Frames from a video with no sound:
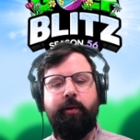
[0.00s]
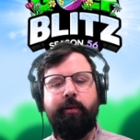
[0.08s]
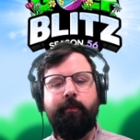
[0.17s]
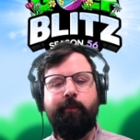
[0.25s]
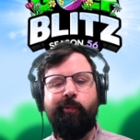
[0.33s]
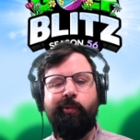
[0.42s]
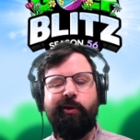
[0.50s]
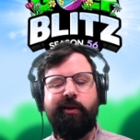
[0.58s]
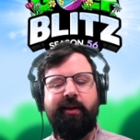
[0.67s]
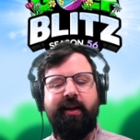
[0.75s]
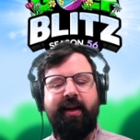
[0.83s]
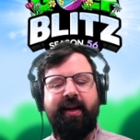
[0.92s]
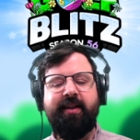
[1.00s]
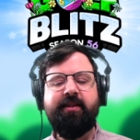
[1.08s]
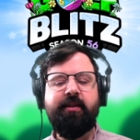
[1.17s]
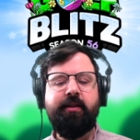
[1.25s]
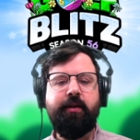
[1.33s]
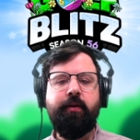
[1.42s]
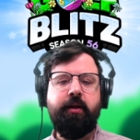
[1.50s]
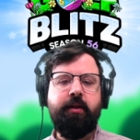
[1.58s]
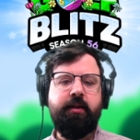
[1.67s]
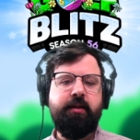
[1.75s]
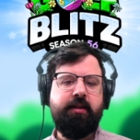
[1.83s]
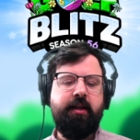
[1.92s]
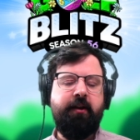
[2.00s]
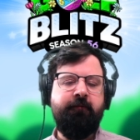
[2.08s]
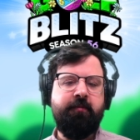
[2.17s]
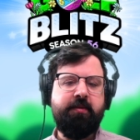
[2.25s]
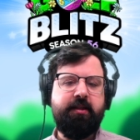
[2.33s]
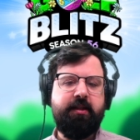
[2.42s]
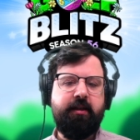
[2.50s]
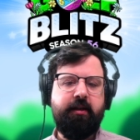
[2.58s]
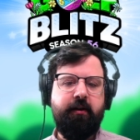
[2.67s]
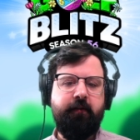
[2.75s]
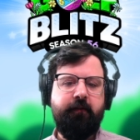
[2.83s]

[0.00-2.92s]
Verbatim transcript: didn't work as good in this game for